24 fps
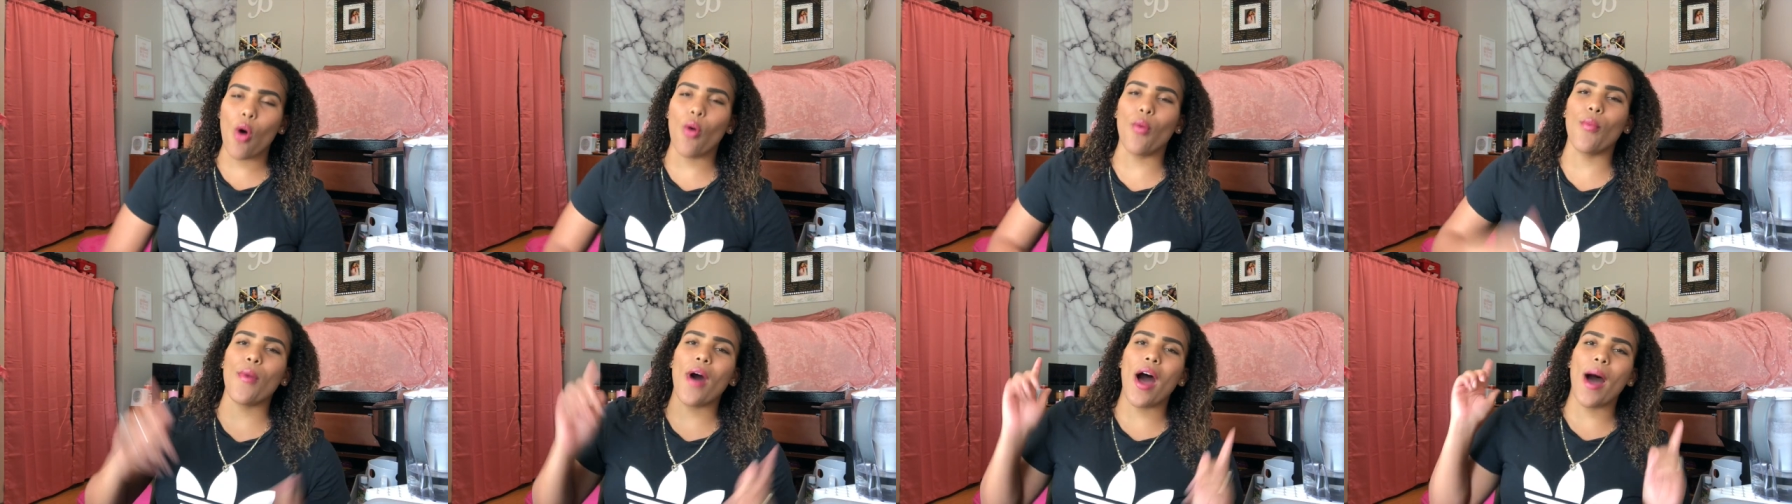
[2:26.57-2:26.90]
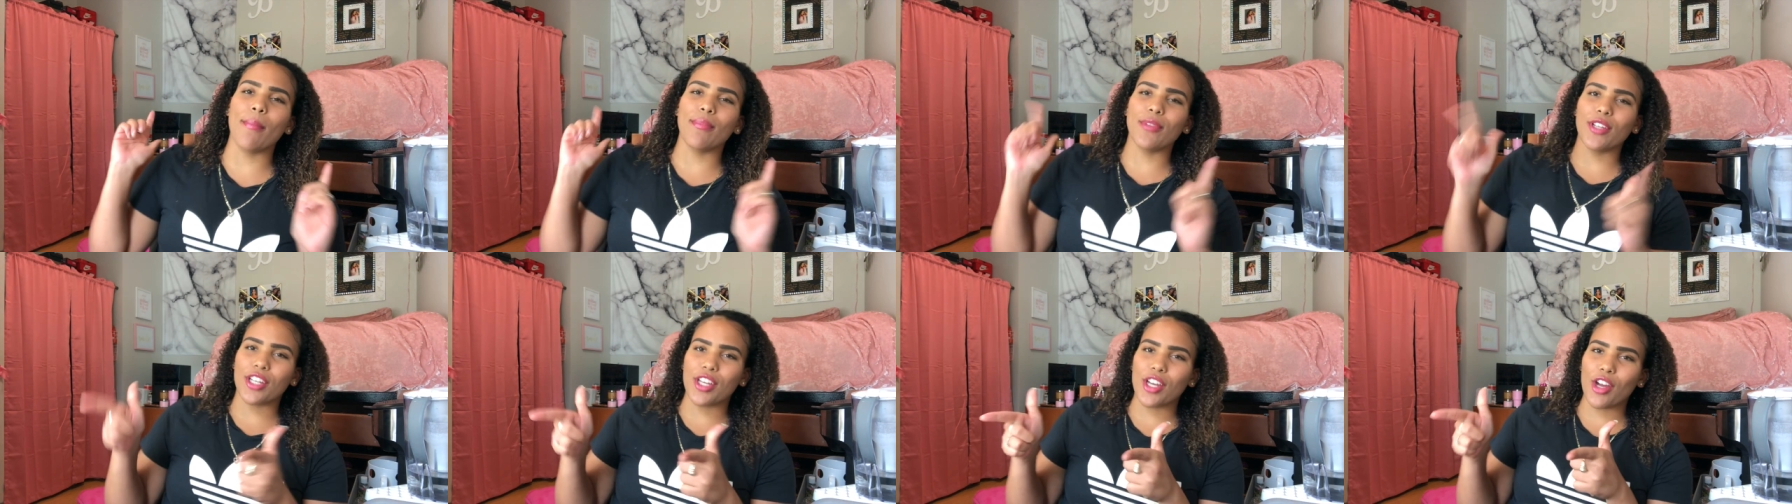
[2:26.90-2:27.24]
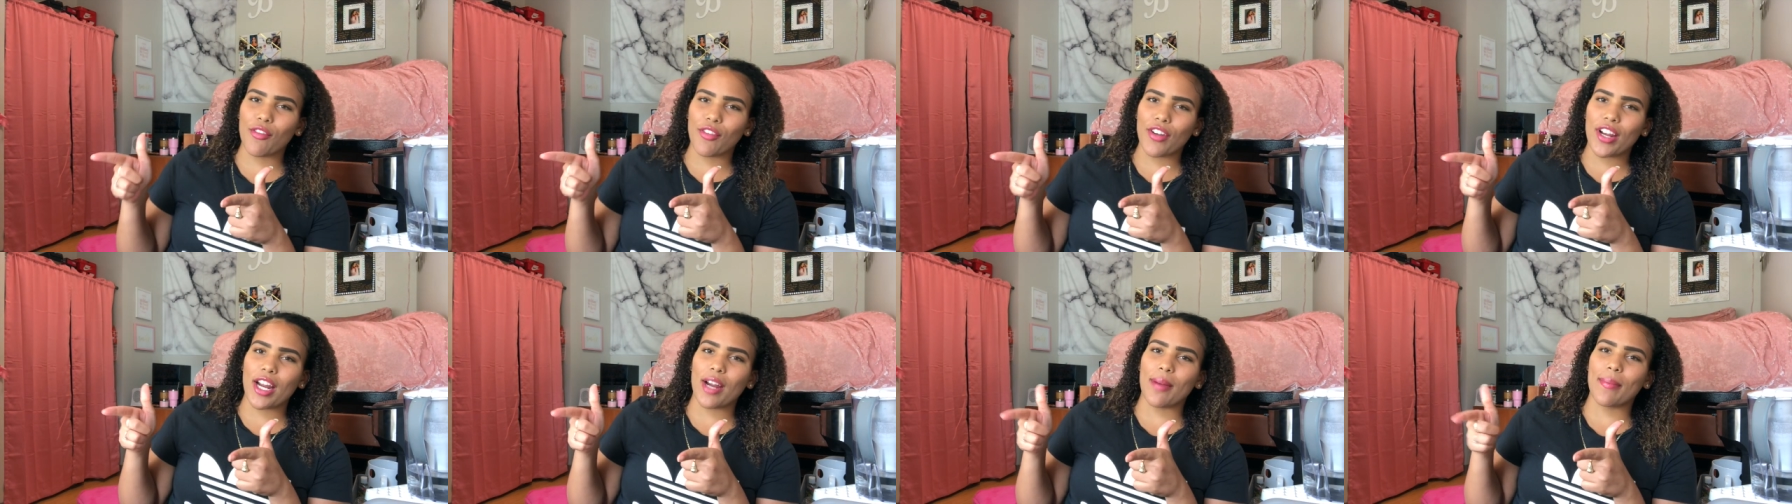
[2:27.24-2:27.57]
Oh, I'm looking
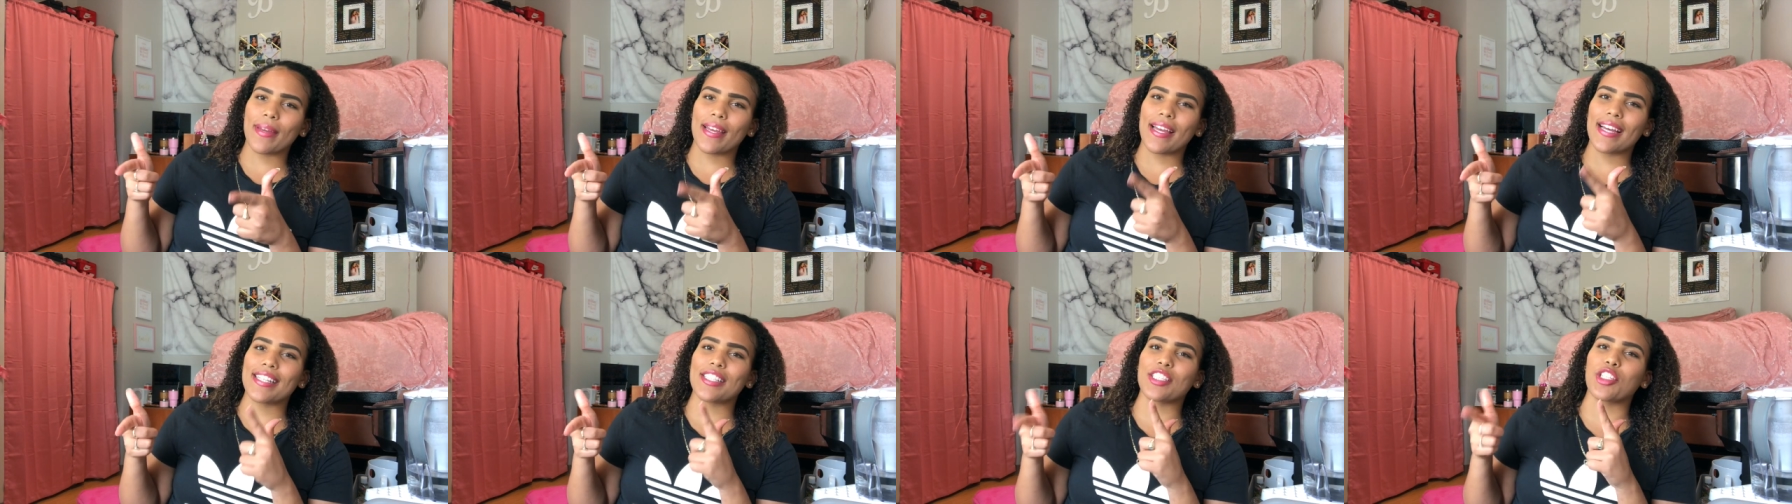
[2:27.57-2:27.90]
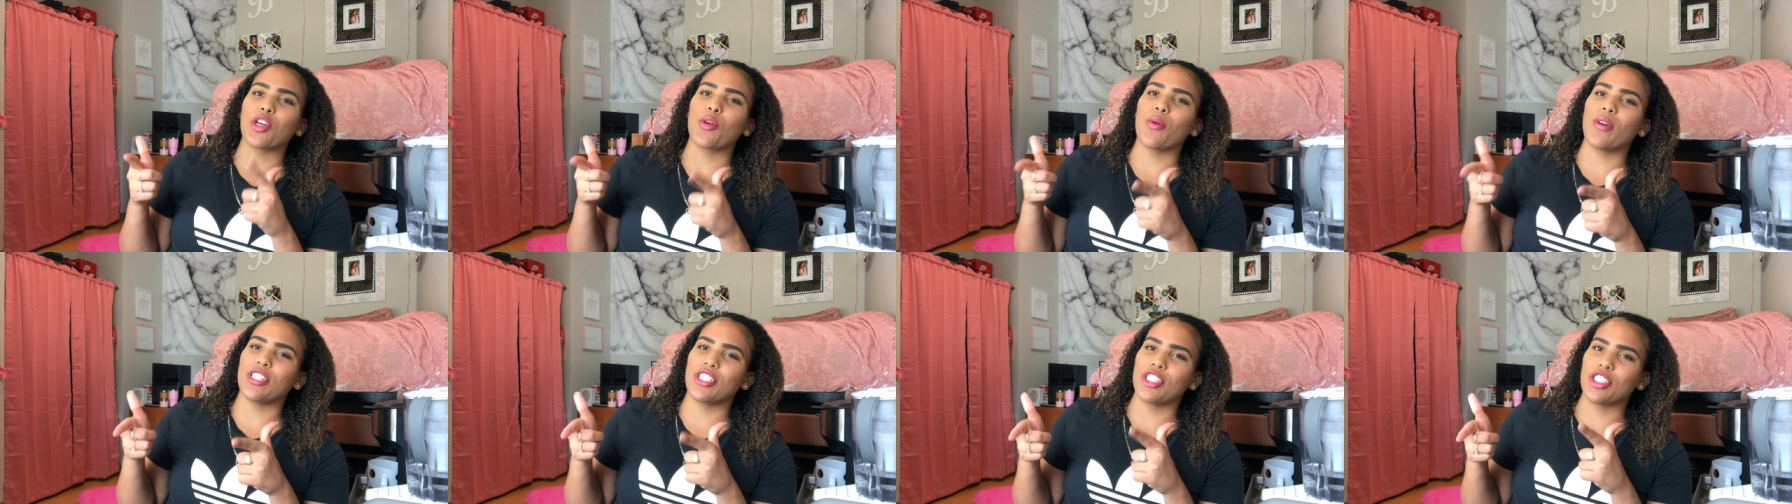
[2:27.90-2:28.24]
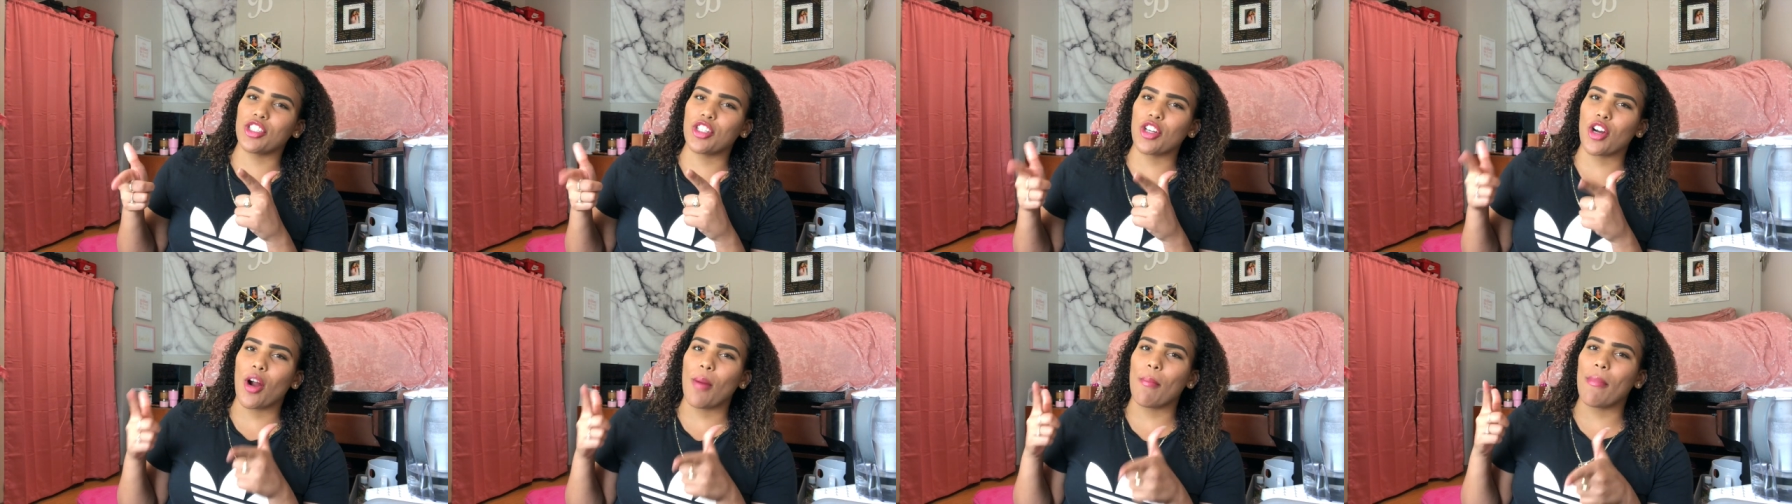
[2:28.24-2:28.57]
over here because the
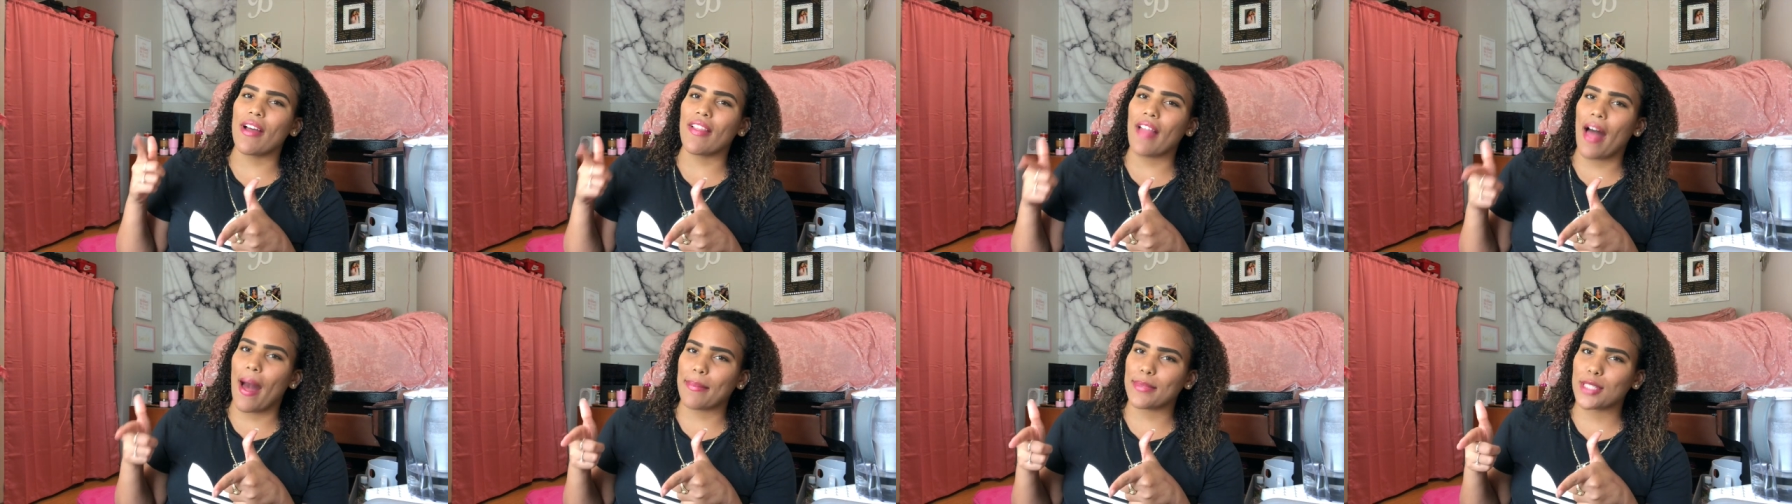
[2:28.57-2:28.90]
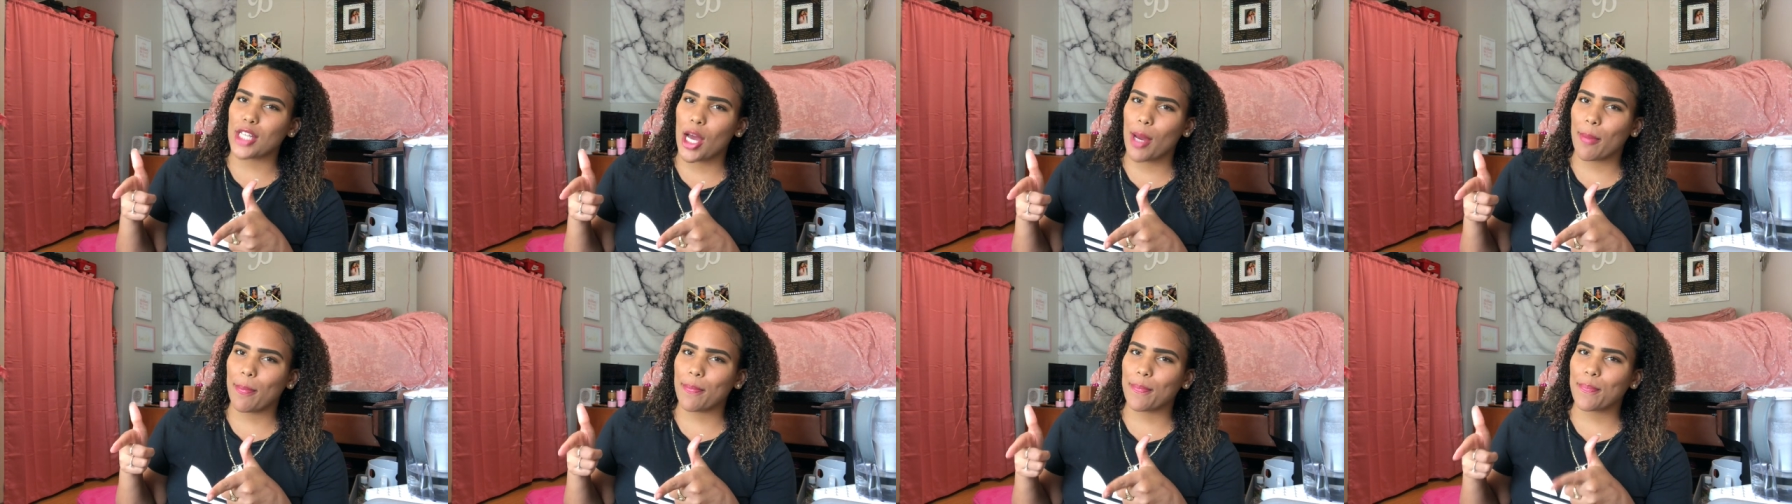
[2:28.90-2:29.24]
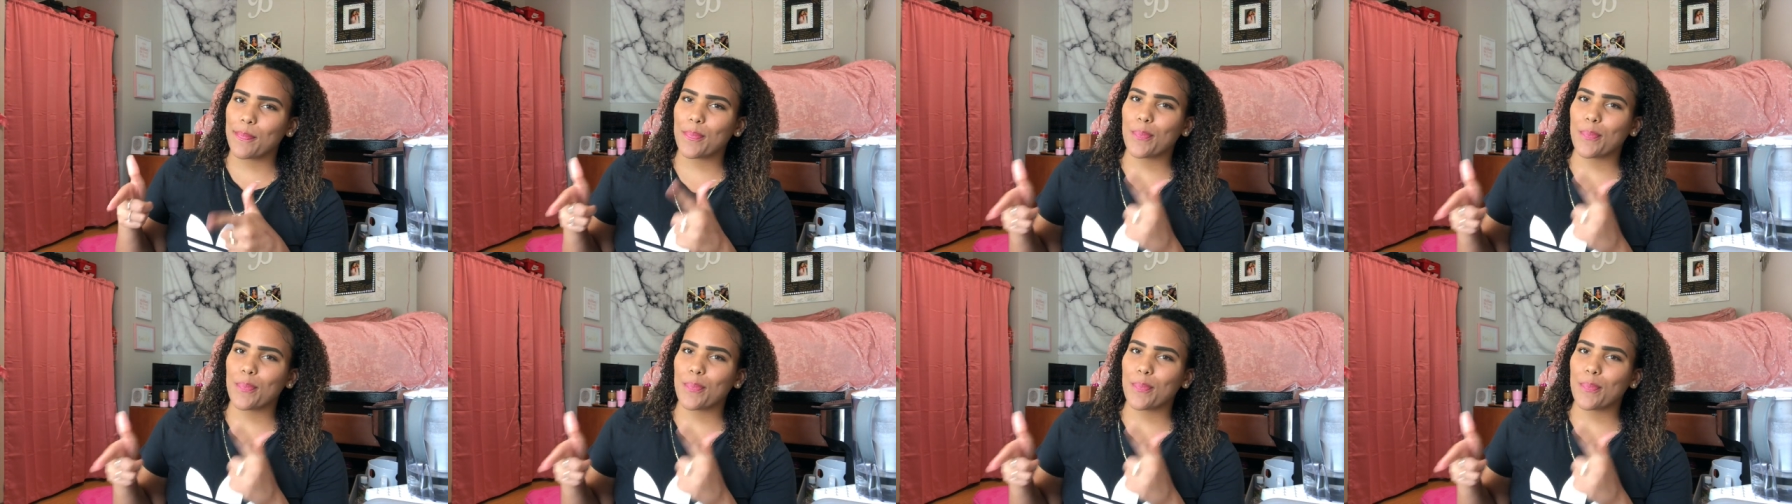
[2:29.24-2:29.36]
questions are on my laptop.